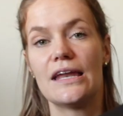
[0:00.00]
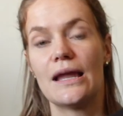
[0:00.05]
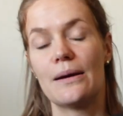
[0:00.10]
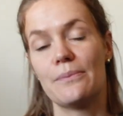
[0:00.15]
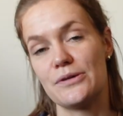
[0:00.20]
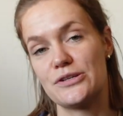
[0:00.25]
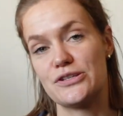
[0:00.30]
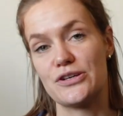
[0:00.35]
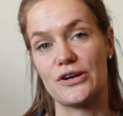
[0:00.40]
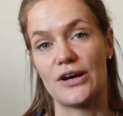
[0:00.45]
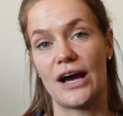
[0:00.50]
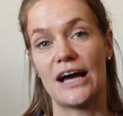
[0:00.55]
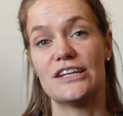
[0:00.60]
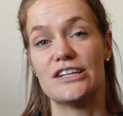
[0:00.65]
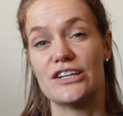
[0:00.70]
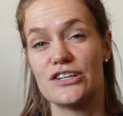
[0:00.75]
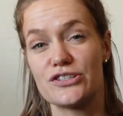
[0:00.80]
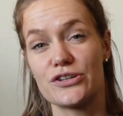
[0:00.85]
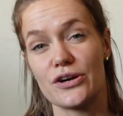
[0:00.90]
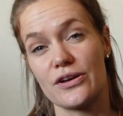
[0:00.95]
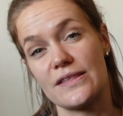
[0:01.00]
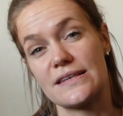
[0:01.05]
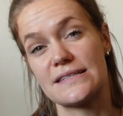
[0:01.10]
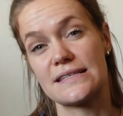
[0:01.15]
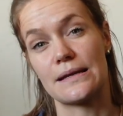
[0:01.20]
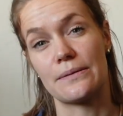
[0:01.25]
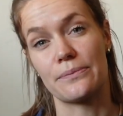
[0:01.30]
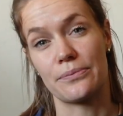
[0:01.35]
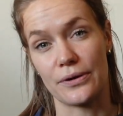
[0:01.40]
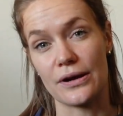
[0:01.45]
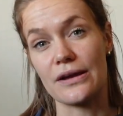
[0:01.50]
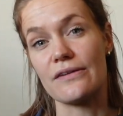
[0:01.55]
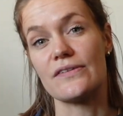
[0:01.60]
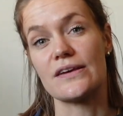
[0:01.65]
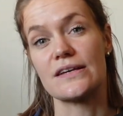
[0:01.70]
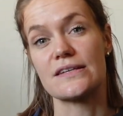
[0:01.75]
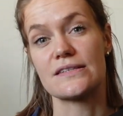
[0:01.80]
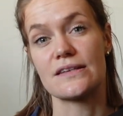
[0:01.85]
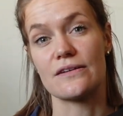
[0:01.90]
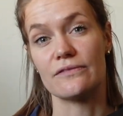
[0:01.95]
Number 2, I did show this in a
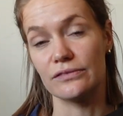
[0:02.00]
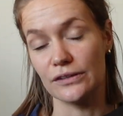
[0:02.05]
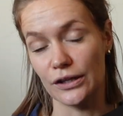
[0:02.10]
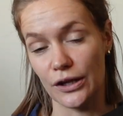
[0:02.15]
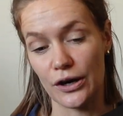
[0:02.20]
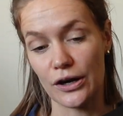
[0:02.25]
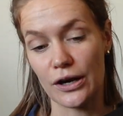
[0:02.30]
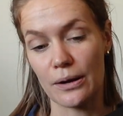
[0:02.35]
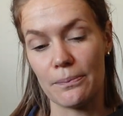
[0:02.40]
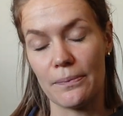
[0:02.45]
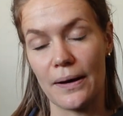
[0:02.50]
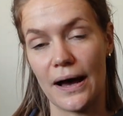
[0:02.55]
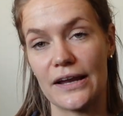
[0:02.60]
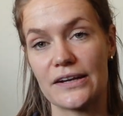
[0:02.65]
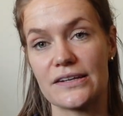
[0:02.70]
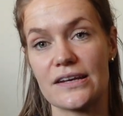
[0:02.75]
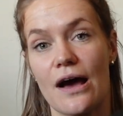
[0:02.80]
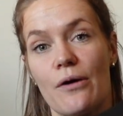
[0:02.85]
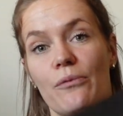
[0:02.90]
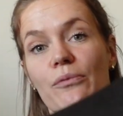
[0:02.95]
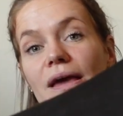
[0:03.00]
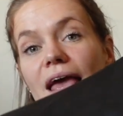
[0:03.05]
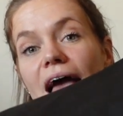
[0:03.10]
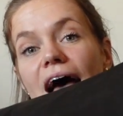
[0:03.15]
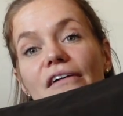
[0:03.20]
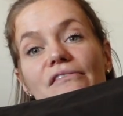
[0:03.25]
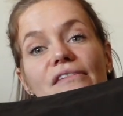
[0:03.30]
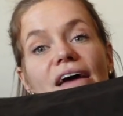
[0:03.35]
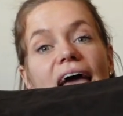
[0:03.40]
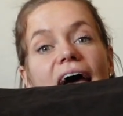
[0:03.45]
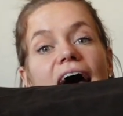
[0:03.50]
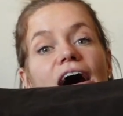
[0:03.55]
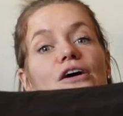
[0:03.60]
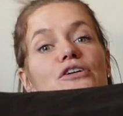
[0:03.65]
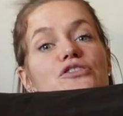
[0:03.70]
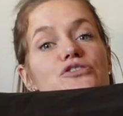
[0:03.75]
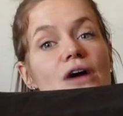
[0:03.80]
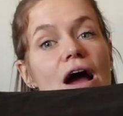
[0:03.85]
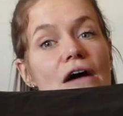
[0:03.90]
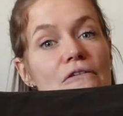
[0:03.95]
previous vlog, but we have our
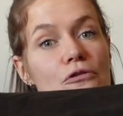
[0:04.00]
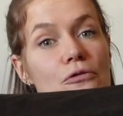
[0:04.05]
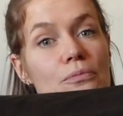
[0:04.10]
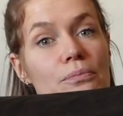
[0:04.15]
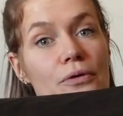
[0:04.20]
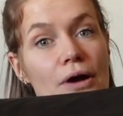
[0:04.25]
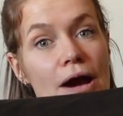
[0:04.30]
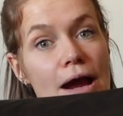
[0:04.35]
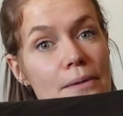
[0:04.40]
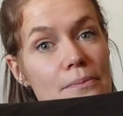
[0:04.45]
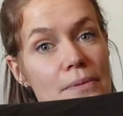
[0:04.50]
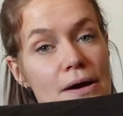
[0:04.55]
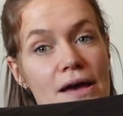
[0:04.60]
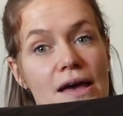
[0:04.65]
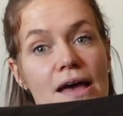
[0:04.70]
travel pram.